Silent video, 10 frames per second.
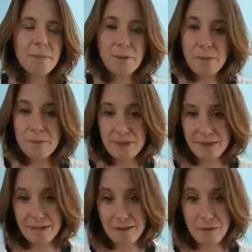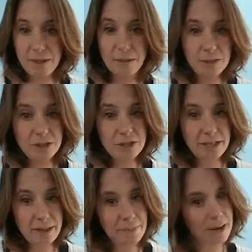But one being it gave me the push
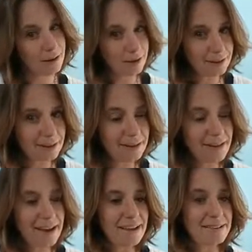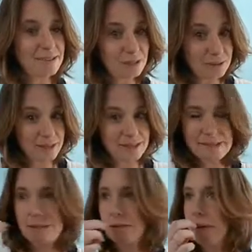to get back on here and to do
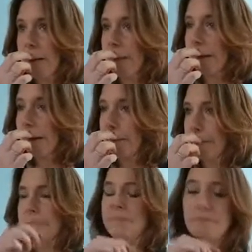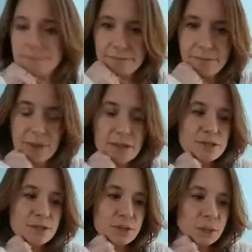this and to wrap it up.
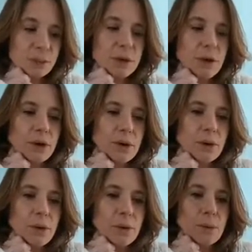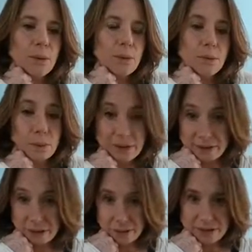So one
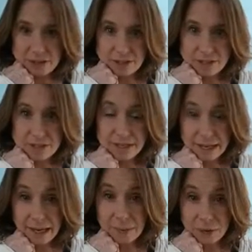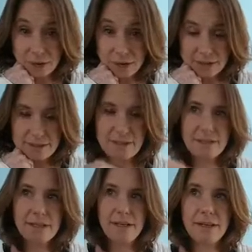of the questions that came
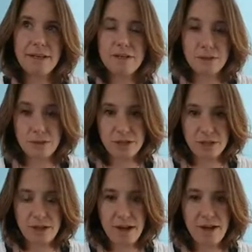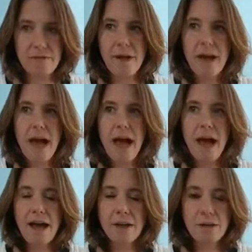across in this notion of
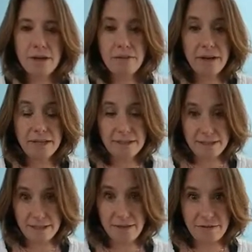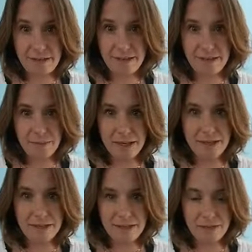how do I find safety in my
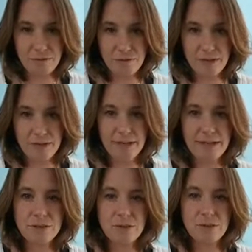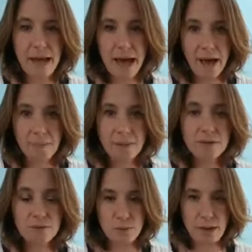discomfort is what
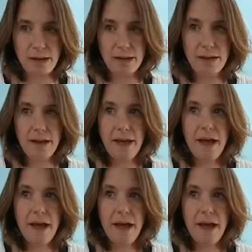happens when